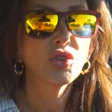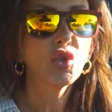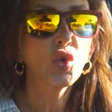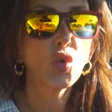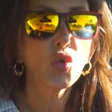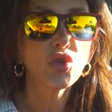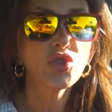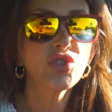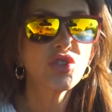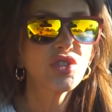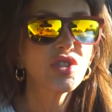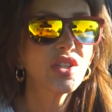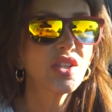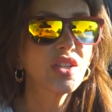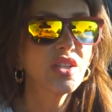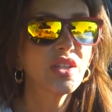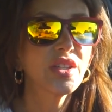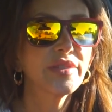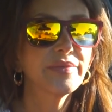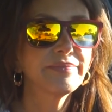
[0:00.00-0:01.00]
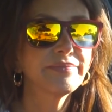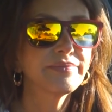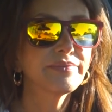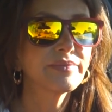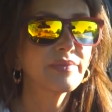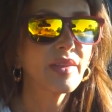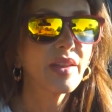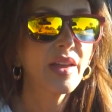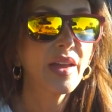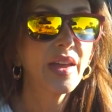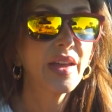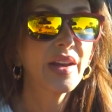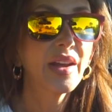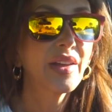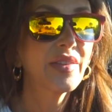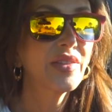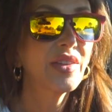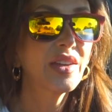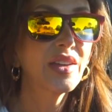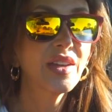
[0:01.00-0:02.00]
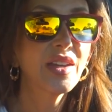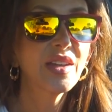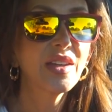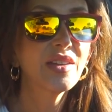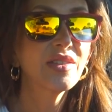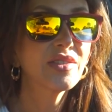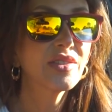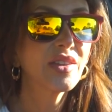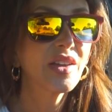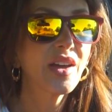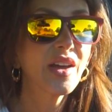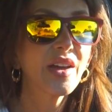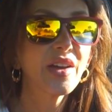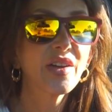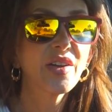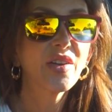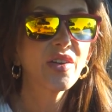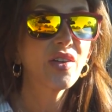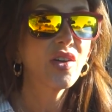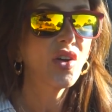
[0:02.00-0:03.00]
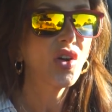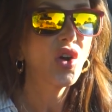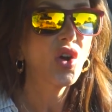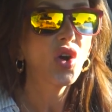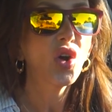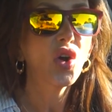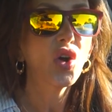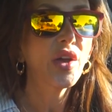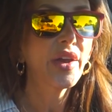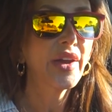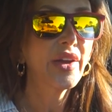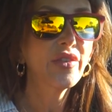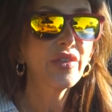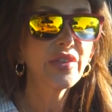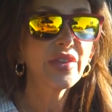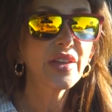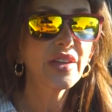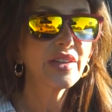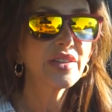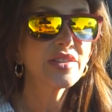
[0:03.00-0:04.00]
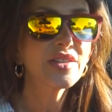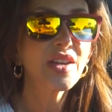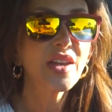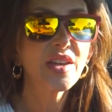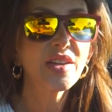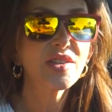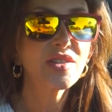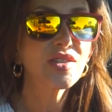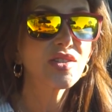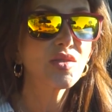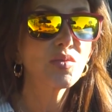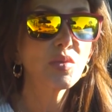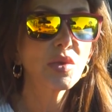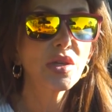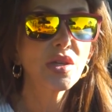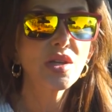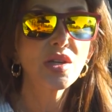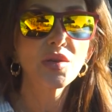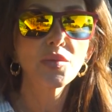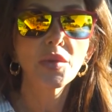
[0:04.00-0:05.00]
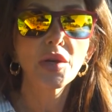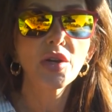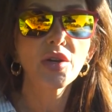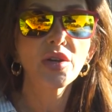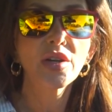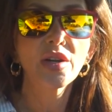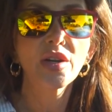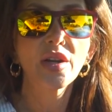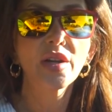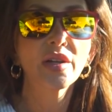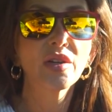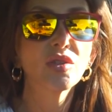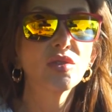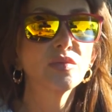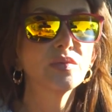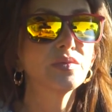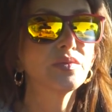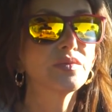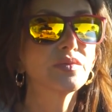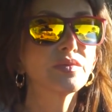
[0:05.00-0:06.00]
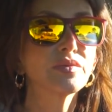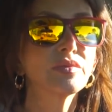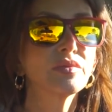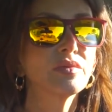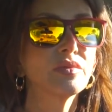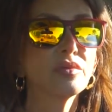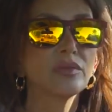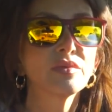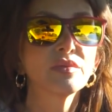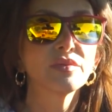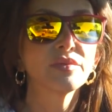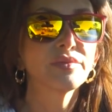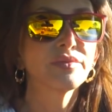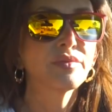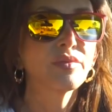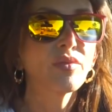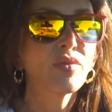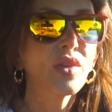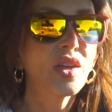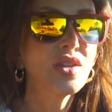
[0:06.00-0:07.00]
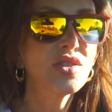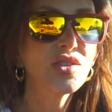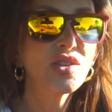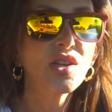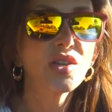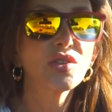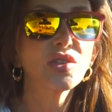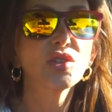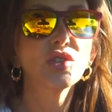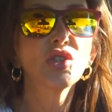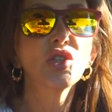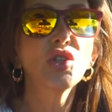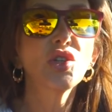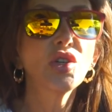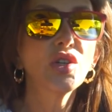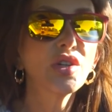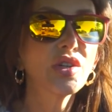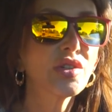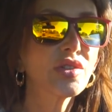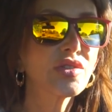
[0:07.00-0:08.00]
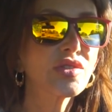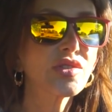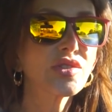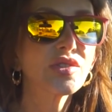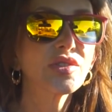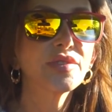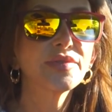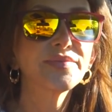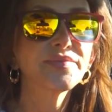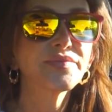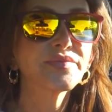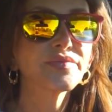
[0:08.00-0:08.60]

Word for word: Gorgeous kid, and I think he's got all everything it takes to be an American Idol. He's got the looks.